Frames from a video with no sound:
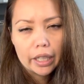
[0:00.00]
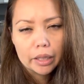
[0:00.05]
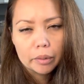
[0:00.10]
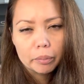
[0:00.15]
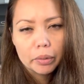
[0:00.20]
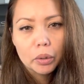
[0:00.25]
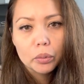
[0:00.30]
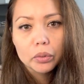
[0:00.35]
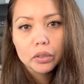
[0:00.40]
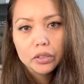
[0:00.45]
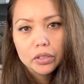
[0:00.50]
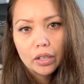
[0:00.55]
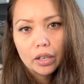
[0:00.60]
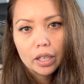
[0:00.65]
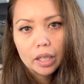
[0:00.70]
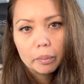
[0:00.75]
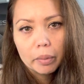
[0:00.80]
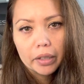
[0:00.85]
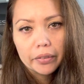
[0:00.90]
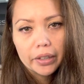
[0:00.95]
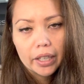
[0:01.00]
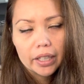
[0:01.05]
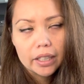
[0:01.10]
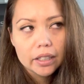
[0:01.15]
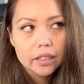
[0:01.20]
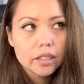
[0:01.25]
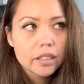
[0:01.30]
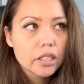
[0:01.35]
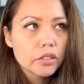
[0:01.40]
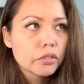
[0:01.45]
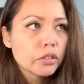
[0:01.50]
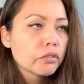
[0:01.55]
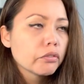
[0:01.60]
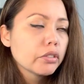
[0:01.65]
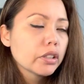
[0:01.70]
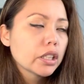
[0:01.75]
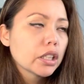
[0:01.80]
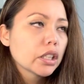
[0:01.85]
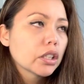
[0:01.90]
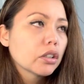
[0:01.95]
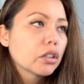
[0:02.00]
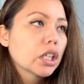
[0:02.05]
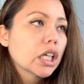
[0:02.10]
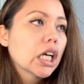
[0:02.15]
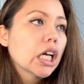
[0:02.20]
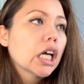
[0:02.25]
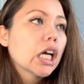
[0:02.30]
but we'll talk about that in a different video.